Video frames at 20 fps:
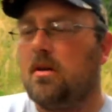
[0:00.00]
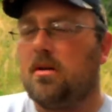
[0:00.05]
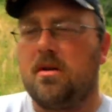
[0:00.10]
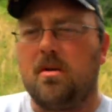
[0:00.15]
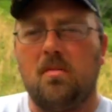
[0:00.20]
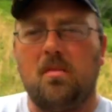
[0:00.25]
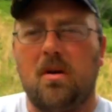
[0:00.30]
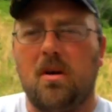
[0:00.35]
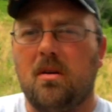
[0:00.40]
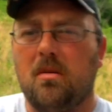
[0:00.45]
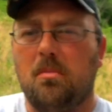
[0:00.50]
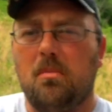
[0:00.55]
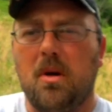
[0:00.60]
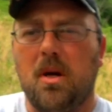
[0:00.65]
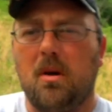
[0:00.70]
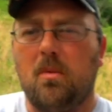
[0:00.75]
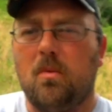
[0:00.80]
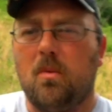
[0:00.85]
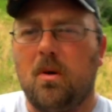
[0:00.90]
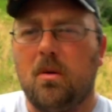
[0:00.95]
She wasn't a
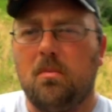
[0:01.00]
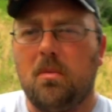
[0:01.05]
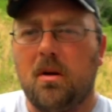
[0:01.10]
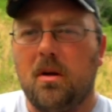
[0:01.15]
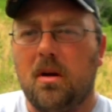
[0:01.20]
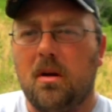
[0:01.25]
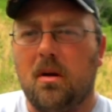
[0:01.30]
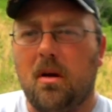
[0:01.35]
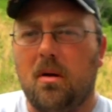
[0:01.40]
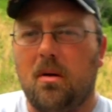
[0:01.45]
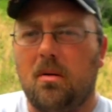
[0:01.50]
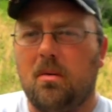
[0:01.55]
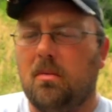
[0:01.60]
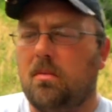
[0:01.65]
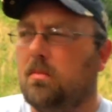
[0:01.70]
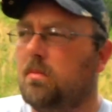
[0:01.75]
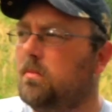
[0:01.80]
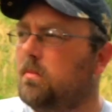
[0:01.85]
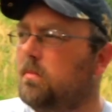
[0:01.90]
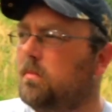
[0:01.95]
big woman at all.
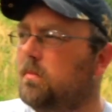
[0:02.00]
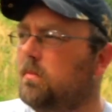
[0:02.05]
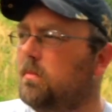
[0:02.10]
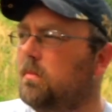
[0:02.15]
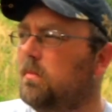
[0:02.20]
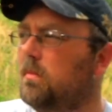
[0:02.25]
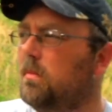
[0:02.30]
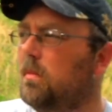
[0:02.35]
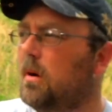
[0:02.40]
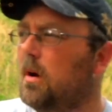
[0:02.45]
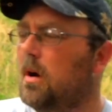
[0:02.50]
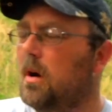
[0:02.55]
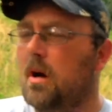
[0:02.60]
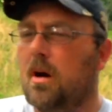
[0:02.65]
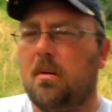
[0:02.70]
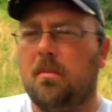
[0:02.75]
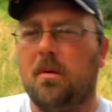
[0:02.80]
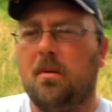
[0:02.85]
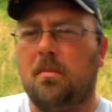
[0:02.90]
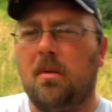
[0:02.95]

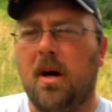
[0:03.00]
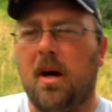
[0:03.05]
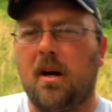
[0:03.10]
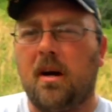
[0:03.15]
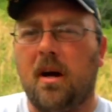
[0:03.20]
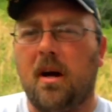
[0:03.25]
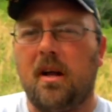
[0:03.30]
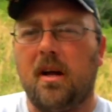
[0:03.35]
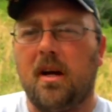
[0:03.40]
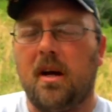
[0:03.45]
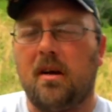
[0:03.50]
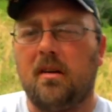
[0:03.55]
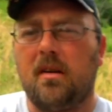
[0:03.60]
But by golly,